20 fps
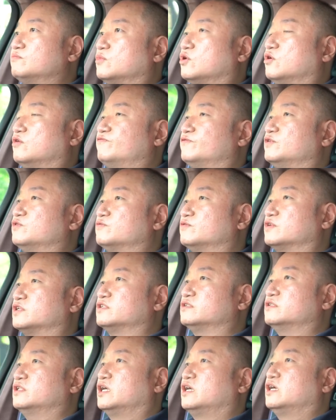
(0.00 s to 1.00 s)
more
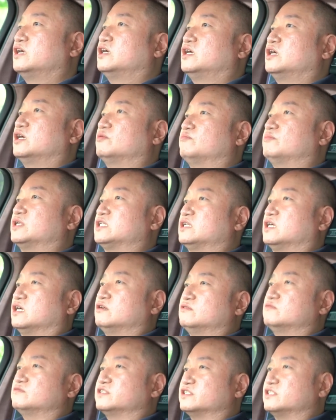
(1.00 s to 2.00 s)
fuel. But
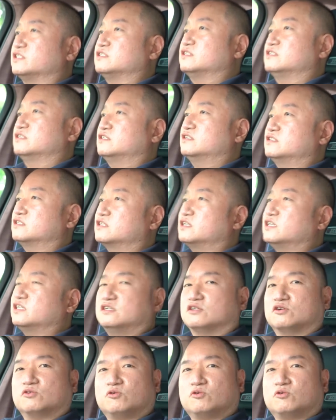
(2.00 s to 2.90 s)
now we're kind of